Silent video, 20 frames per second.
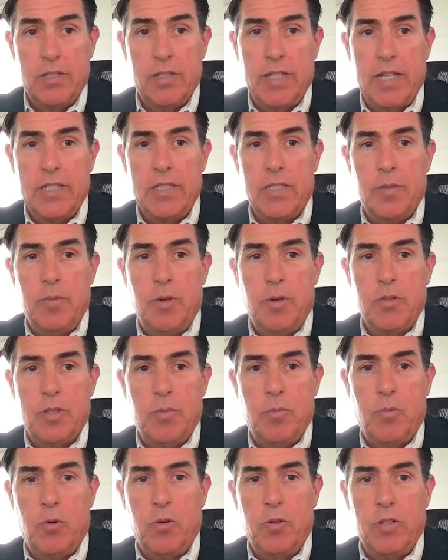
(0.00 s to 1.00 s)
So that's the most
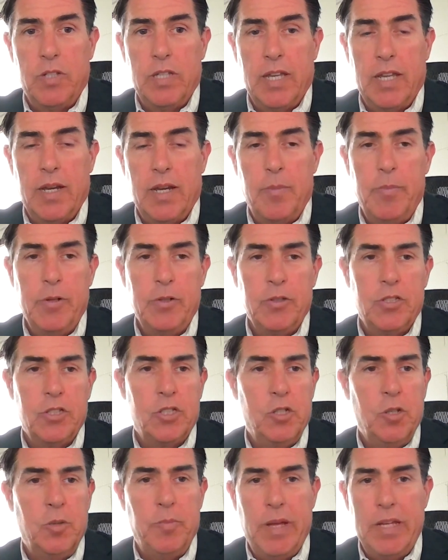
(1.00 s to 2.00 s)
important thing. And a
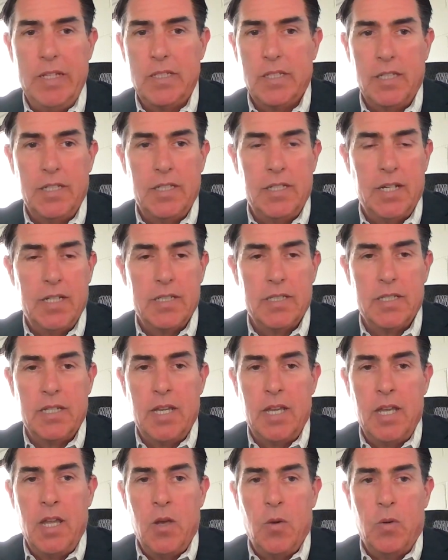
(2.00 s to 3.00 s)
build-to-suit basically does
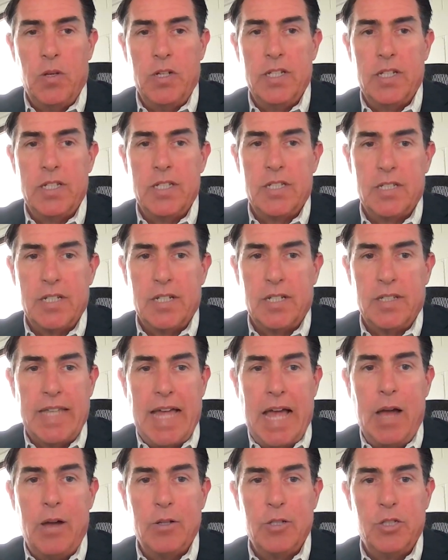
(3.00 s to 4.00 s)
what it does is
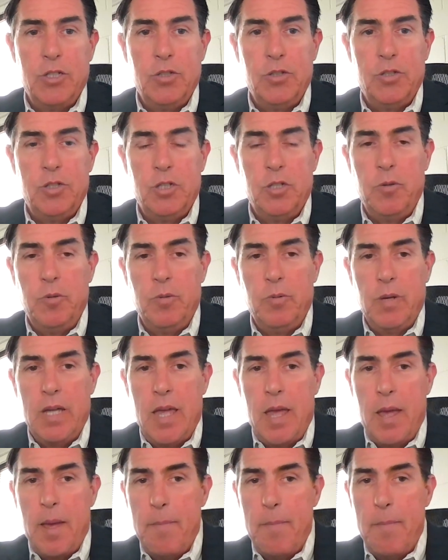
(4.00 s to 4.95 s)
allows you to